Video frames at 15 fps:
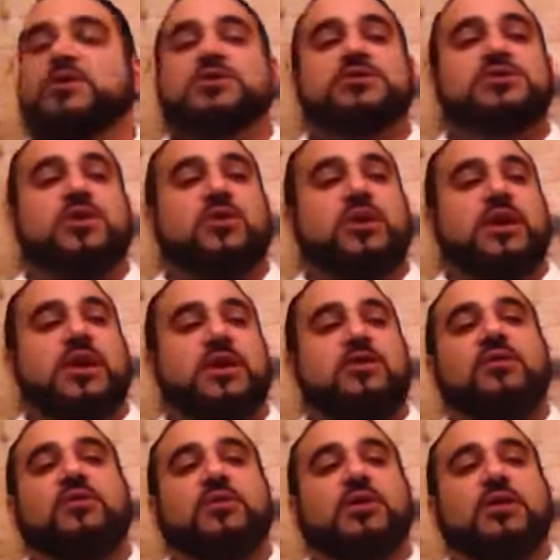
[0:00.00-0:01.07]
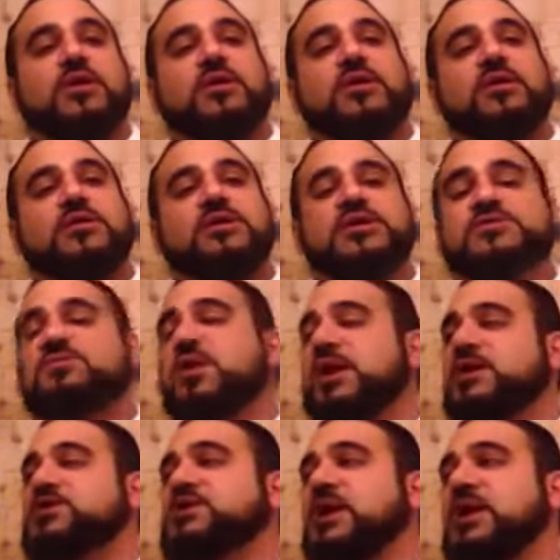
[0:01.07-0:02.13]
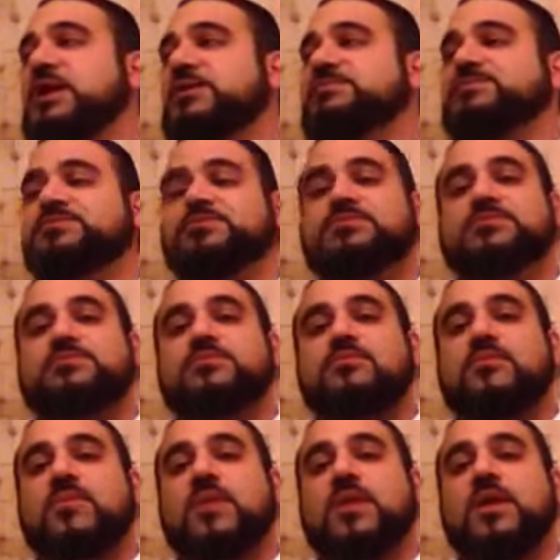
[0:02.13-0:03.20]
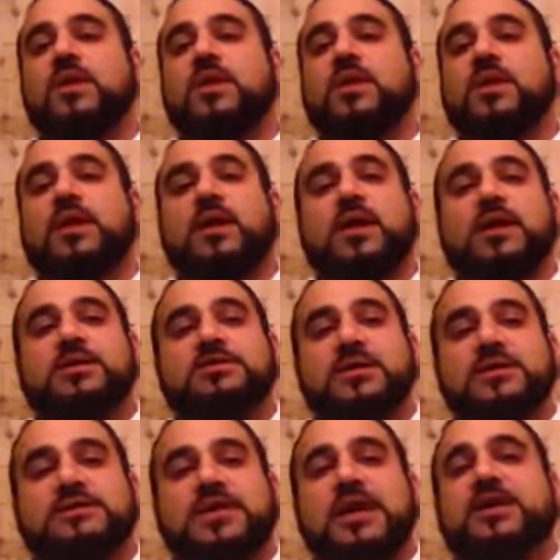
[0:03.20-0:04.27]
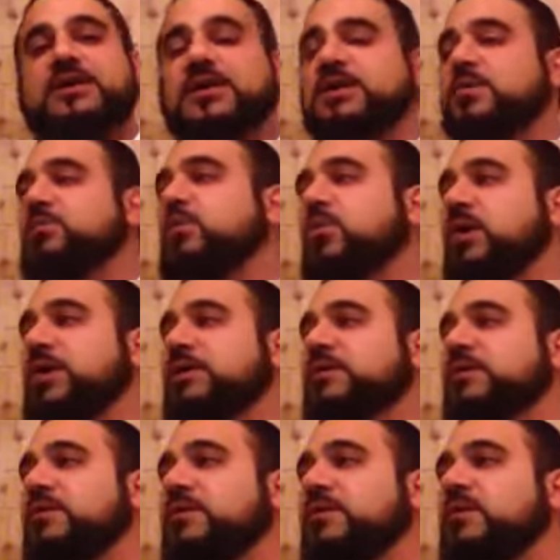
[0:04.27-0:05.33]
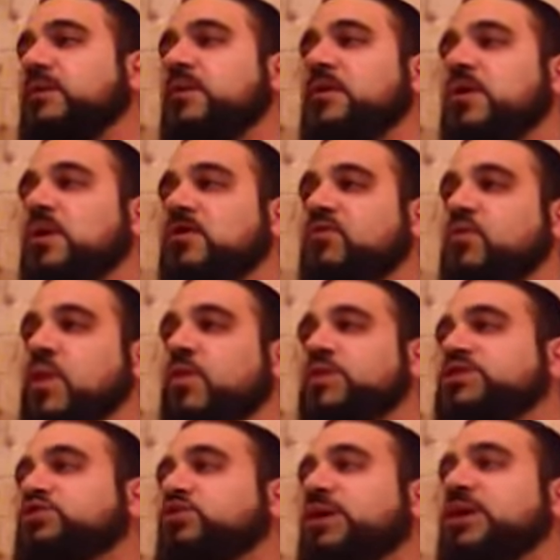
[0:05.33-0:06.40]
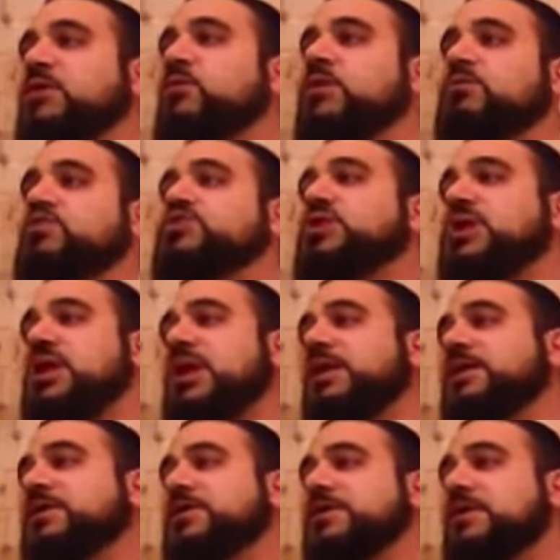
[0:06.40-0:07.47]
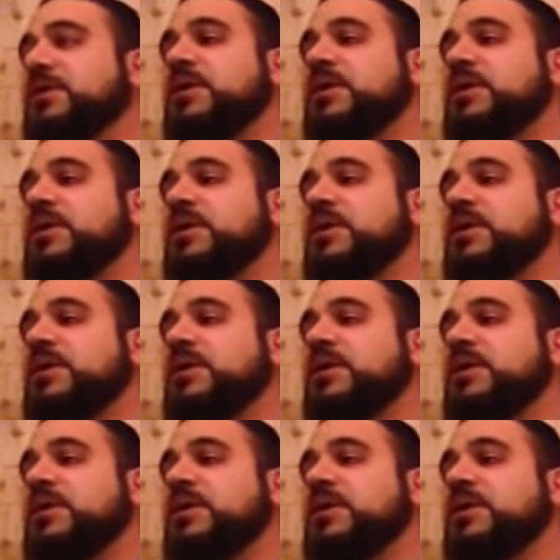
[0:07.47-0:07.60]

So here, this parasha is exactly the point of what was written when Moshe got it.